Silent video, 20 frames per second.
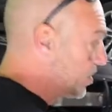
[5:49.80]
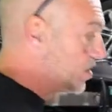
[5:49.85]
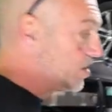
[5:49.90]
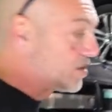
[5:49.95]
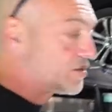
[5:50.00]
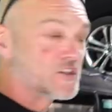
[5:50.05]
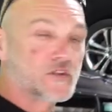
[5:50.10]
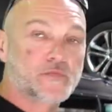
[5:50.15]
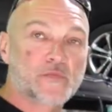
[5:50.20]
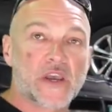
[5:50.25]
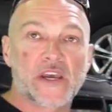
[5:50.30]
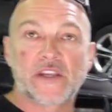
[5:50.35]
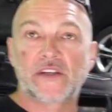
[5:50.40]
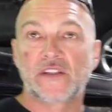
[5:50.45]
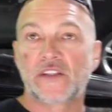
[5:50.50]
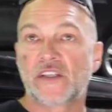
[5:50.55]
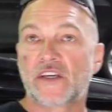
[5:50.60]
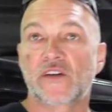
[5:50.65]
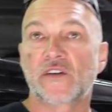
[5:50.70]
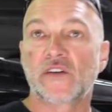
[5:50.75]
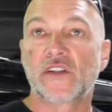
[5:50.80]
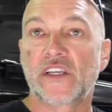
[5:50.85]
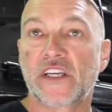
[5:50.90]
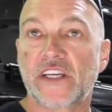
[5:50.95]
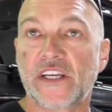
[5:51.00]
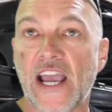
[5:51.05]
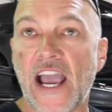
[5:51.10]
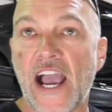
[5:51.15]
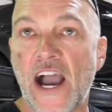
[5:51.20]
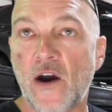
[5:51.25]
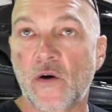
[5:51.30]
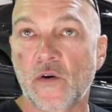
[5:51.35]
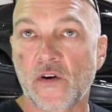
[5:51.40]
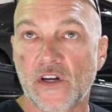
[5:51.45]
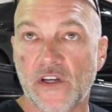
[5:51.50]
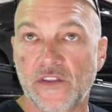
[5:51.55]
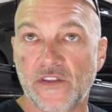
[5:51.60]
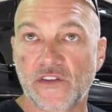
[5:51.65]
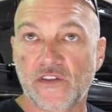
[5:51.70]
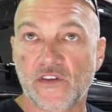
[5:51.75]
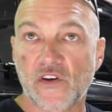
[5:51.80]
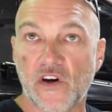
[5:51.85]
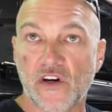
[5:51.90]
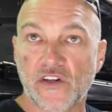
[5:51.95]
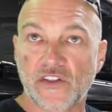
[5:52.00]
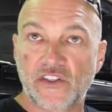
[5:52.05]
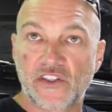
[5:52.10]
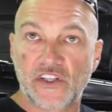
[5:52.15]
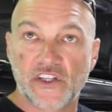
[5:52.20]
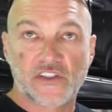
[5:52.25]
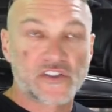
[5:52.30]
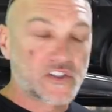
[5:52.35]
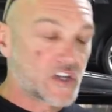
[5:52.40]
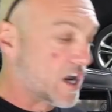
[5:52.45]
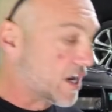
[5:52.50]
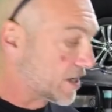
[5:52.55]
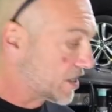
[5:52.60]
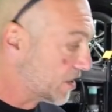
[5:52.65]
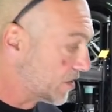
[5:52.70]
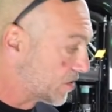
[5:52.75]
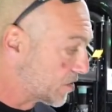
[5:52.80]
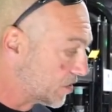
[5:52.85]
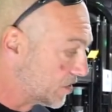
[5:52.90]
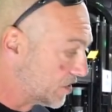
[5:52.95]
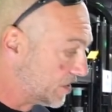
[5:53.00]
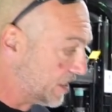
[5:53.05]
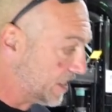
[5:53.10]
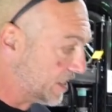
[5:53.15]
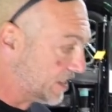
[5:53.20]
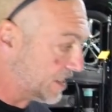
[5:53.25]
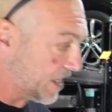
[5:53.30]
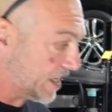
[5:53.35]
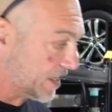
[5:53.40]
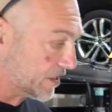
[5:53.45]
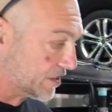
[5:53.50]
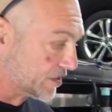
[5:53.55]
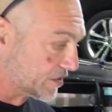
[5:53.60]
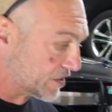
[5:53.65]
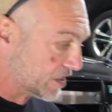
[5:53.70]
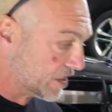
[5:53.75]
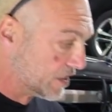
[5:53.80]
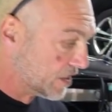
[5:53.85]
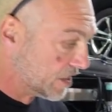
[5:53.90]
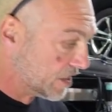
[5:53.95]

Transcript: you could spend literally an hour on this car just talking through details.